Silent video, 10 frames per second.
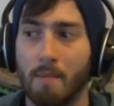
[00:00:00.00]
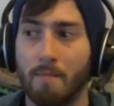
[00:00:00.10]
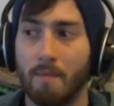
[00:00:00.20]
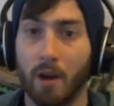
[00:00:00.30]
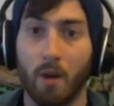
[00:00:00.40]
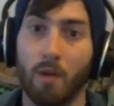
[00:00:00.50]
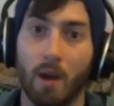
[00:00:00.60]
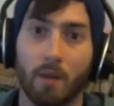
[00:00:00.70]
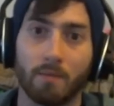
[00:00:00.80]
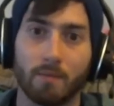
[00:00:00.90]
I know that,
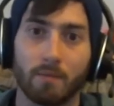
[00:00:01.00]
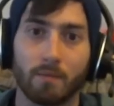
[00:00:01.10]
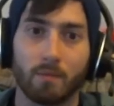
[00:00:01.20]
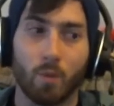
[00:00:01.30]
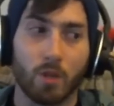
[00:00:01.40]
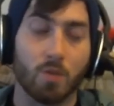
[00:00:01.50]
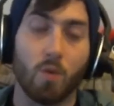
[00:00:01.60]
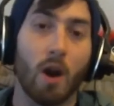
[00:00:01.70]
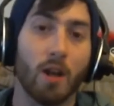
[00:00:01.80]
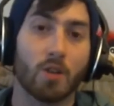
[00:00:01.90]
which is
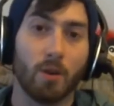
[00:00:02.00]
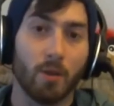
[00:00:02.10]
why I try not